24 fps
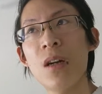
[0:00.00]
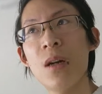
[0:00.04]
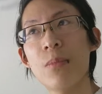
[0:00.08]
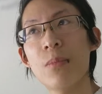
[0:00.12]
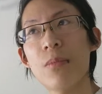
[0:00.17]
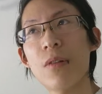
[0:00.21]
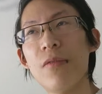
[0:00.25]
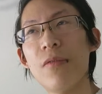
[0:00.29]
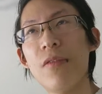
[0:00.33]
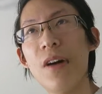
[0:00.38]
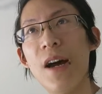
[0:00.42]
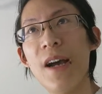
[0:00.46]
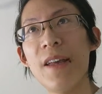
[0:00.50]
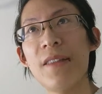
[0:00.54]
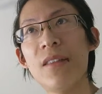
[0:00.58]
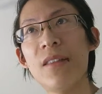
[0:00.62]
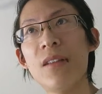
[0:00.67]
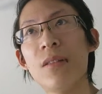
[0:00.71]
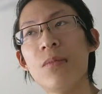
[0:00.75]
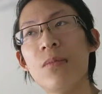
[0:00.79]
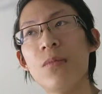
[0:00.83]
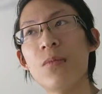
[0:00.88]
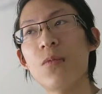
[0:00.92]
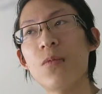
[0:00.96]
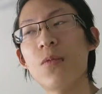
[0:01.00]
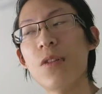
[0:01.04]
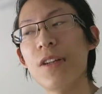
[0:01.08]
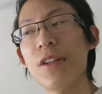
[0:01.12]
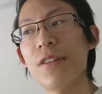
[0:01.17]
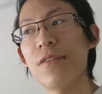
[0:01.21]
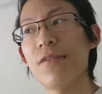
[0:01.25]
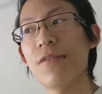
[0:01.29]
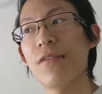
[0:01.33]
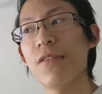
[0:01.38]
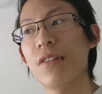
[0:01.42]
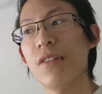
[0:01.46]
provide them
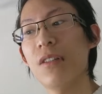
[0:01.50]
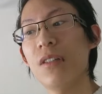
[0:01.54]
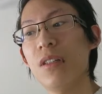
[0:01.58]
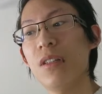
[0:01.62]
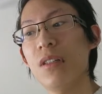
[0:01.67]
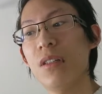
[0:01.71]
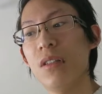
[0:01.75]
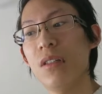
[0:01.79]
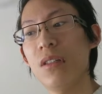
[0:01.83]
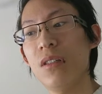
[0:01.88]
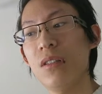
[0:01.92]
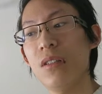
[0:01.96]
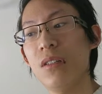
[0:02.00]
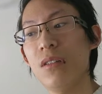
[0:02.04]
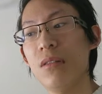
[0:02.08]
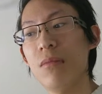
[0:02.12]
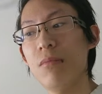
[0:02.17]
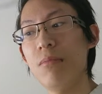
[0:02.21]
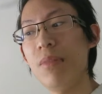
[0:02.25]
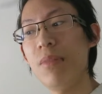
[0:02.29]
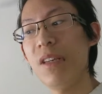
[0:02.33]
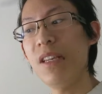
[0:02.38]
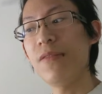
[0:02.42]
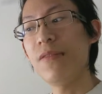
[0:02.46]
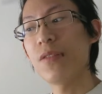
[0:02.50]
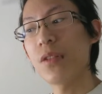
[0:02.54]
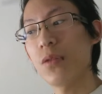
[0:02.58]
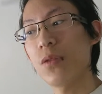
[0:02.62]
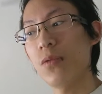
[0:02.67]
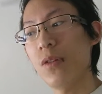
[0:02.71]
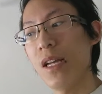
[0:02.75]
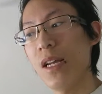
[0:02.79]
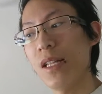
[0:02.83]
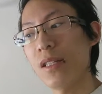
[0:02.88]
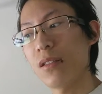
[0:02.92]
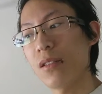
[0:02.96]
with beef
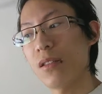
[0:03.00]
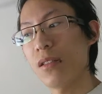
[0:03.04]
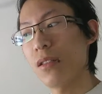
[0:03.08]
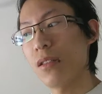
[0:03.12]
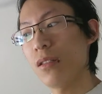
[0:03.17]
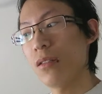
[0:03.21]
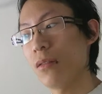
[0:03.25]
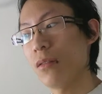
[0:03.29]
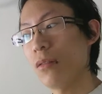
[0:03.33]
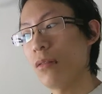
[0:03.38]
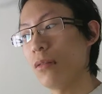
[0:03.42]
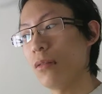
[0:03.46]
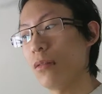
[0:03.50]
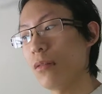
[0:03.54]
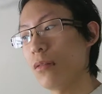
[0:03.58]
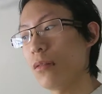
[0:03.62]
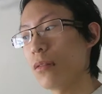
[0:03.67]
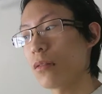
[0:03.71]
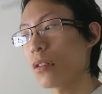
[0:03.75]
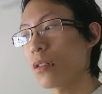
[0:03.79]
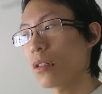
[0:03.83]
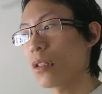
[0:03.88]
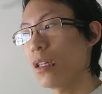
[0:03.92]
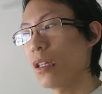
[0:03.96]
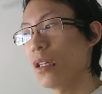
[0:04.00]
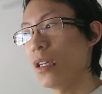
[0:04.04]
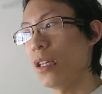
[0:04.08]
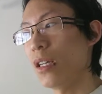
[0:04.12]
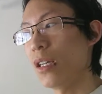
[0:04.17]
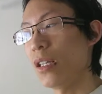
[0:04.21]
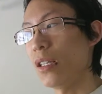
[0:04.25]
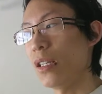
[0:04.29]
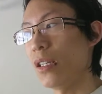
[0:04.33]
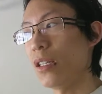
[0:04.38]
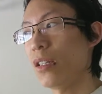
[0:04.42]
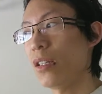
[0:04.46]
suets
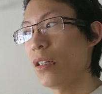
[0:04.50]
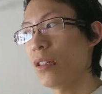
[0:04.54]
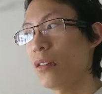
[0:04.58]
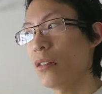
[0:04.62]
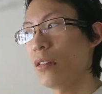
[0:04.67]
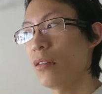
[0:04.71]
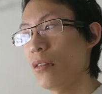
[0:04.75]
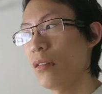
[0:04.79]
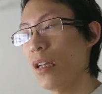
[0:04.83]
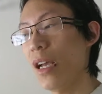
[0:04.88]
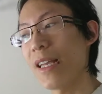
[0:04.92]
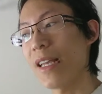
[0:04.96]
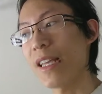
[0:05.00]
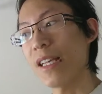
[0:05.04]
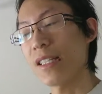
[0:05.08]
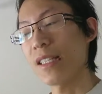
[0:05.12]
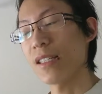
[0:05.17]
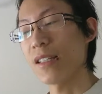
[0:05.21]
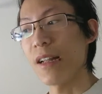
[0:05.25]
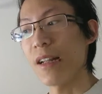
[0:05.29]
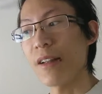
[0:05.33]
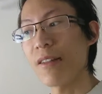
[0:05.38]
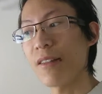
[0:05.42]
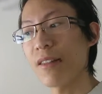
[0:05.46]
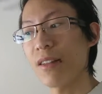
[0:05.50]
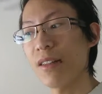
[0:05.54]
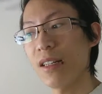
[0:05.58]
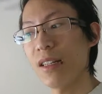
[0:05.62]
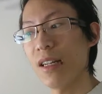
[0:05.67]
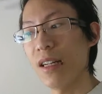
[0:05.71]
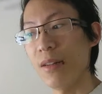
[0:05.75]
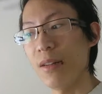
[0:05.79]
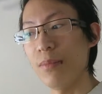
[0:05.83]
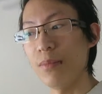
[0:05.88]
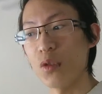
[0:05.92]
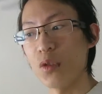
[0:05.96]
and I guess like
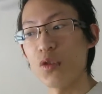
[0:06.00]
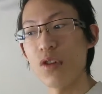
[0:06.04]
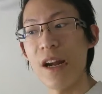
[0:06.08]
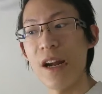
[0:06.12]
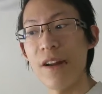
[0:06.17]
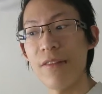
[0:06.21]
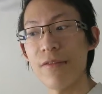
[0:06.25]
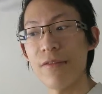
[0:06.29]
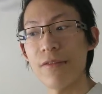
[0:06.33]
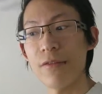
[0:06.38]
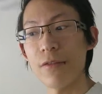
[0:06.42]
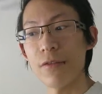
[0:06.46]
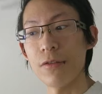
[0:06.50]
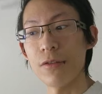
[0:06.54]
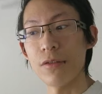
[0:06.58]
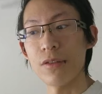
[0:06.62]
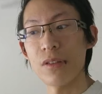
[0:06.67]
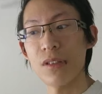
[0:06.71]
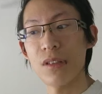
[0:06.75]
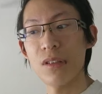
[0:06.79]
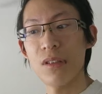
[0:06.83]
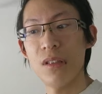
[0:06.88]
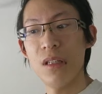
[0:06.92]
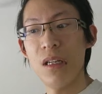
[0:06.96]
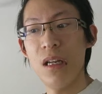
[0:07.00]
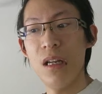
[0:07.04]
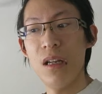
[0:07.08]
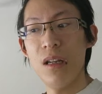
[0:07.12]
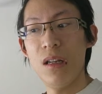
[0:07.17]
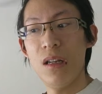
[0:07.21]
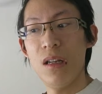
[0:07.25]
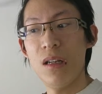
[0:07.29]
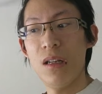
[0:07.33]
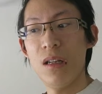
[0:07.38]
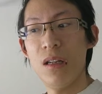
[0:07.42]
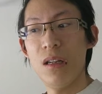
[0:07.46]
dried fruits
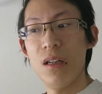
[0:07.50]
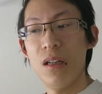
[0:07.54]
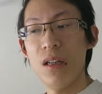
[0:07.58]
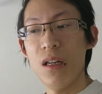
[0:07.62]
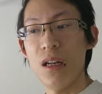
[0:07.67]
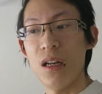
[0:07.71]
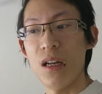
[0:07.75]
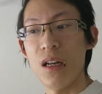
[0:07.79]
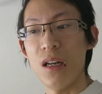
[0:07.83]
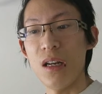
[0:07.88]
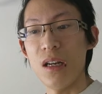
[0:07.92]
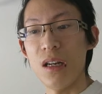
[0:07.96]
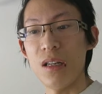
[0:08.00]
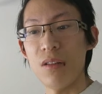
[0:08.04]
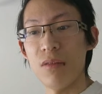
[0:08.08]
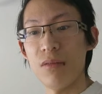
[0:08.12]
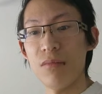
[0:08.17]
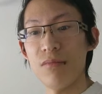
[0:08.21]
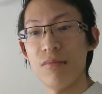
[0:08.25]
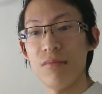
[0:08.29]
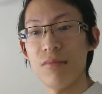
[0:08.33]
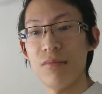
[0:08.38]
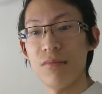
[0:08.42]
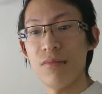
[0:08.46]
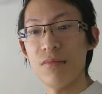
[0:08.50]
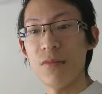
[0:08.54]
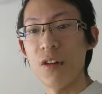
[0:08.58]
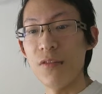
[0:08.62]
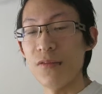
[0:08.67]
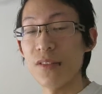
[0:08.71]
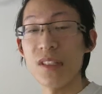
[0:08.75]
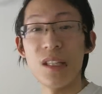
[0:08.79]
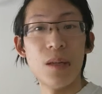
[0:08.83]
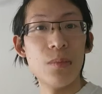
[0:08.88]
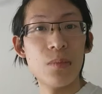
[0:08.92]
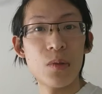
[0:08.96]

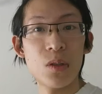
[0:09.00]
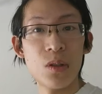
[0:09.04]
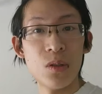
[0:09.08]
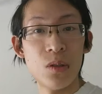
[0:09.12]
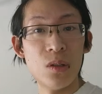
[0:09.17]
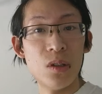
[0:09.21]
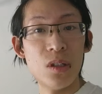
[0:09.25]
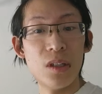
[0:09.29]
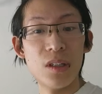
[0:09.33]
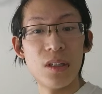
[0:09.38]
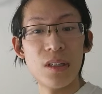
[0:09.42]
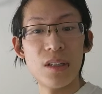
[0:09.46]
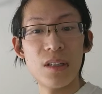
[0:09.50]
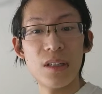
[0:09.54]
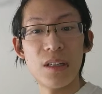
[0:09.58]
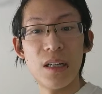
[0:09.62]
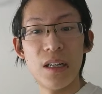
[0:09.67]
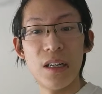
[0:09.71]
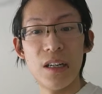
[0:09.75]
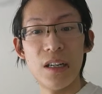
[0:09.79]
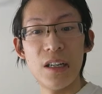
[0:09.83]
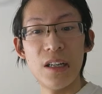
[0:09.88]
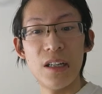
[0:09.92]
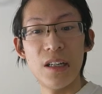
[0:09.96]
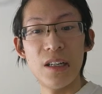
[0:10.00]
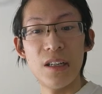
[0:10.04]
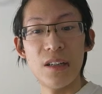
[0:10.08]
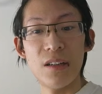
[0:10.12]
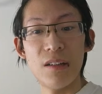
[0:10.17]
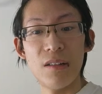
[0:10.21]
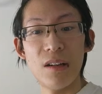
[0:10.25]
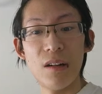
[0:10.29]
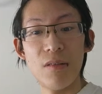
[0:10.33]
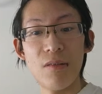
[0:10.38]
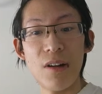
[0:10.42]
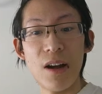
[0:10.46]
of some sort
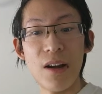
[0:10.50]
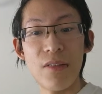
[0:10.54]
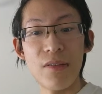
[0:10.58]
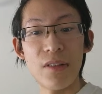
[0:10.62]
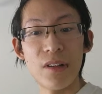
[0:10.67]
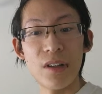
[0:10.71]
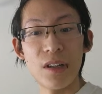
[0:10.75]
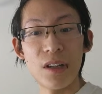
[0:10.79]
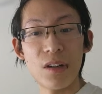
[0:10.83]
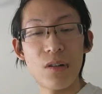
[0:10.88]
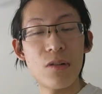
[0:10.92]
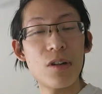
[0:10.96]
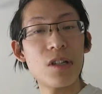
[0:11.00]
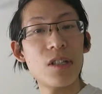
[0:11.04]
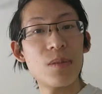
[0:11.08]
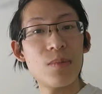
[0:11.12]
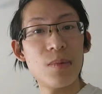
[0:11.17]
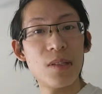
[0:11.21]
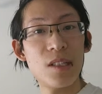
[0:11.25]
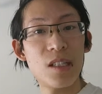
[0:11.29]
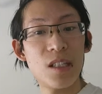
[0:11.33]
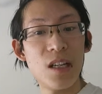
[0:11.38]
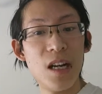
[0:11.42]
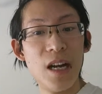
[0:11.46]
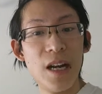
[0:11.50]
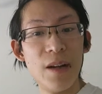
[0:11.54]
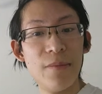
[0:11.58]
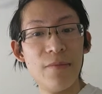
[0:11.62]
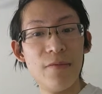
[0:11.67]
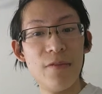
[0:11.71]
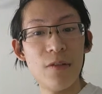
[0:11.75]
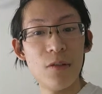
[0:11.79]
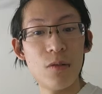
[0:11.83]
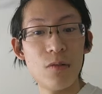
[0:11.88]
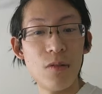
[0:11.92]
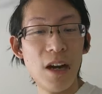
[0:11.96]
around the Christmas time
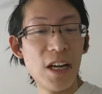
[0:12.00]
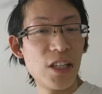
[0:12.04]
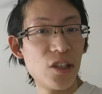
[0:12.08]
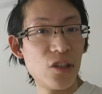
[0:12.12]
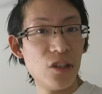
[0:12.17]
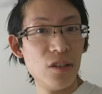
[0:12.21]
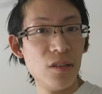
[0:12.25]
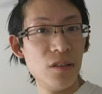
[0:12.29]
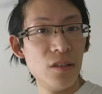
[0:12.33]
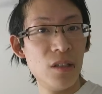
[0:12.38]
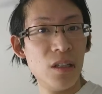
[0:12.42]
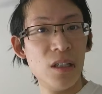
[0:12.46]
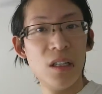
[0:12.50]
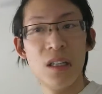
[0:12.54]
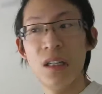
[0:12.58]
for ration.